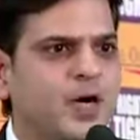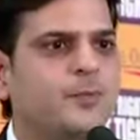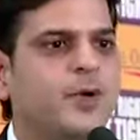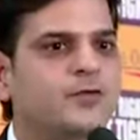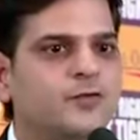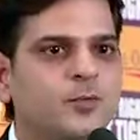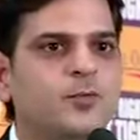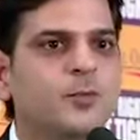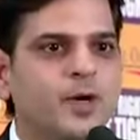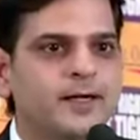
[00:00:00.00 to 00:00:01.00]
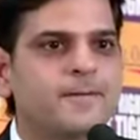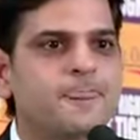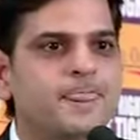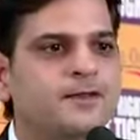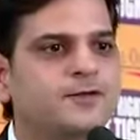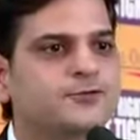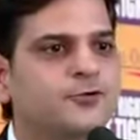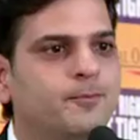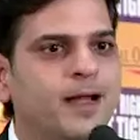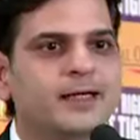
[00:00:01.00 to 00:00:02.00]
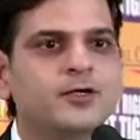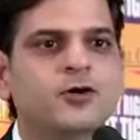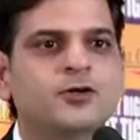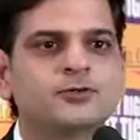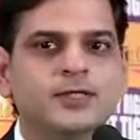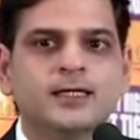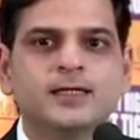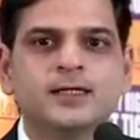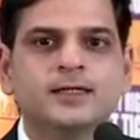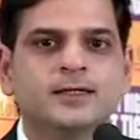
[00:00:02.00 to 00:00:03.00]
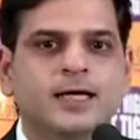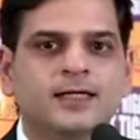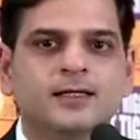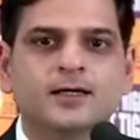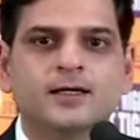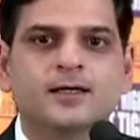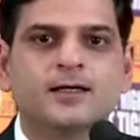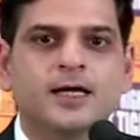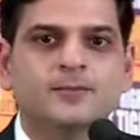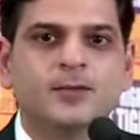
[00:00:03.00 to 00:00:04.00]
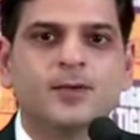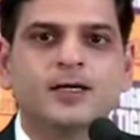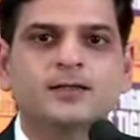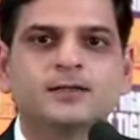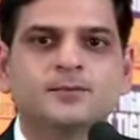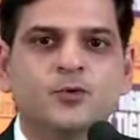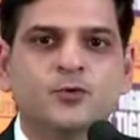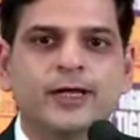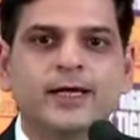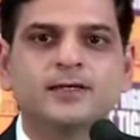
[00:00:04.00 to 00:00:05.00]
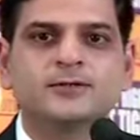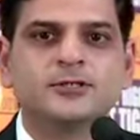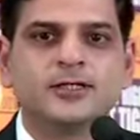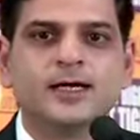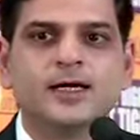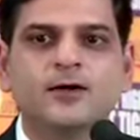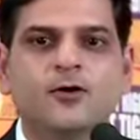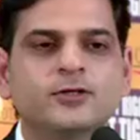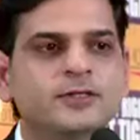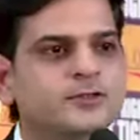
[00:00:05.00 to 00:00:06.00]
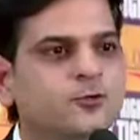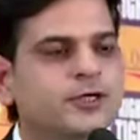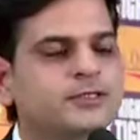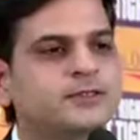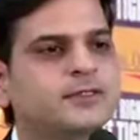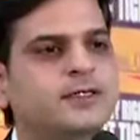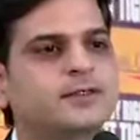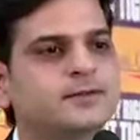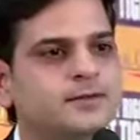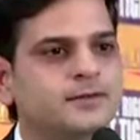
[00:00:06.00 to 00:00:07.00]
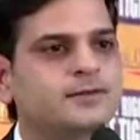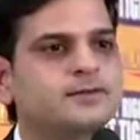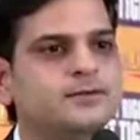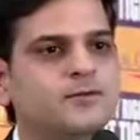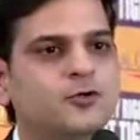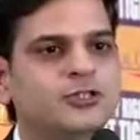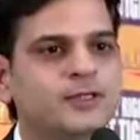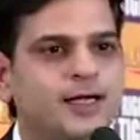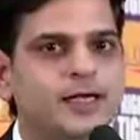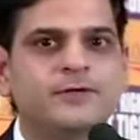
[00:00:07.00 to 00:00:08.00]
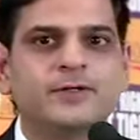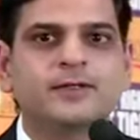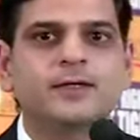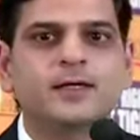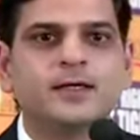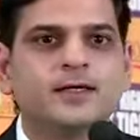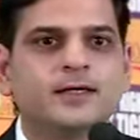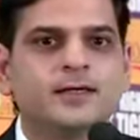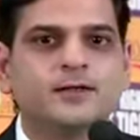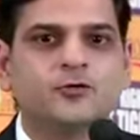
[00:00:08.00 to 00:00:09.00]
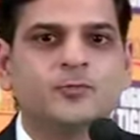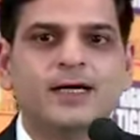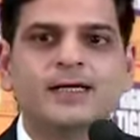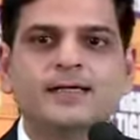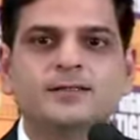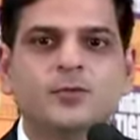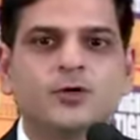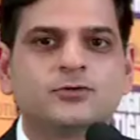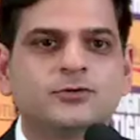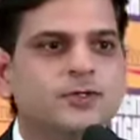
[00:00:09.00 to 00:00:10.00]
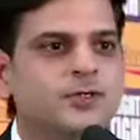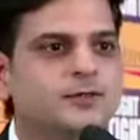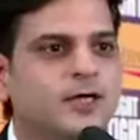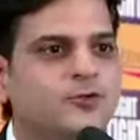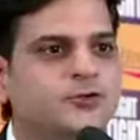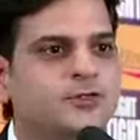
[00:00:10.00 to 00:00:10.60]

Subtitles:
apart from Mumbai. So Bangalore, Delhi, Calcutta, Ahmedabad, Pune, Chennai, all these locations are watching live. And to my guess, about 1,000